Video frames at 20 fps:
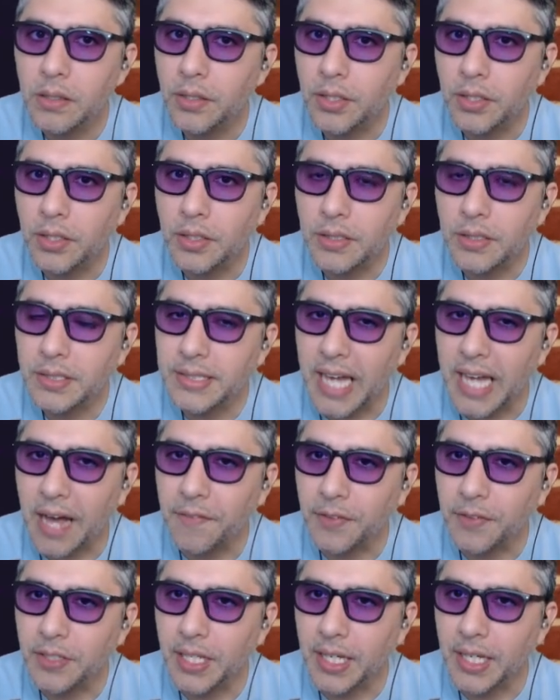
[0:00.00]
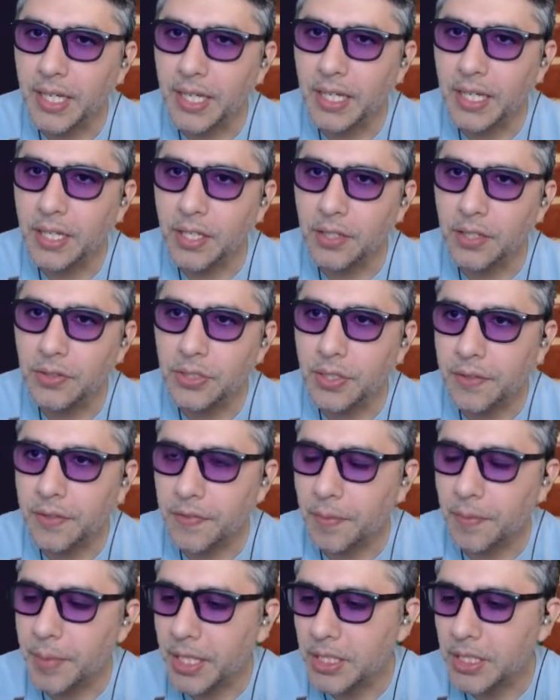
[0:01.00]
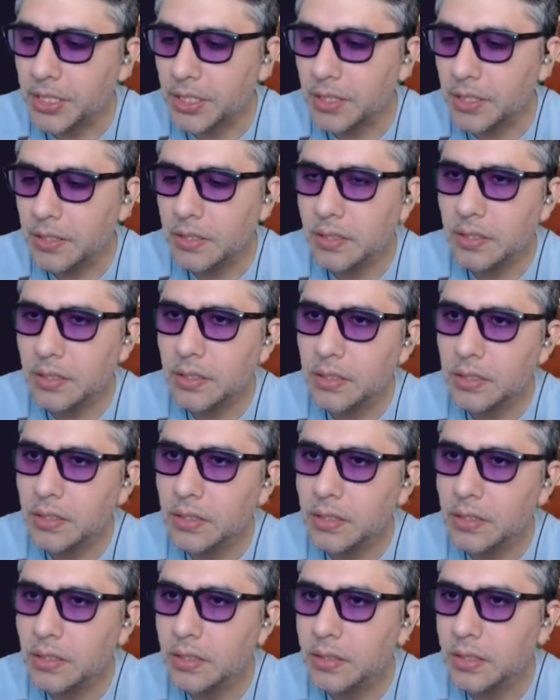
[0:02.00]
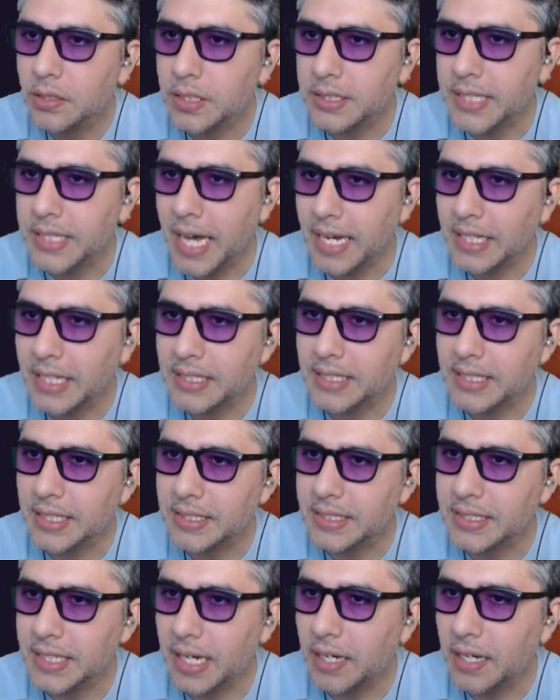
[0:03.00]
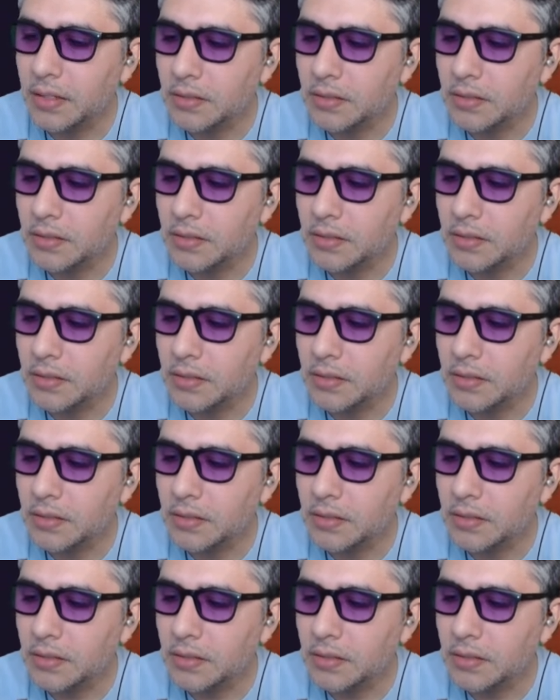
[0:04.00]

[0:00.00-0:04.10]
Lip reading: scaffolding user information, because that exists now.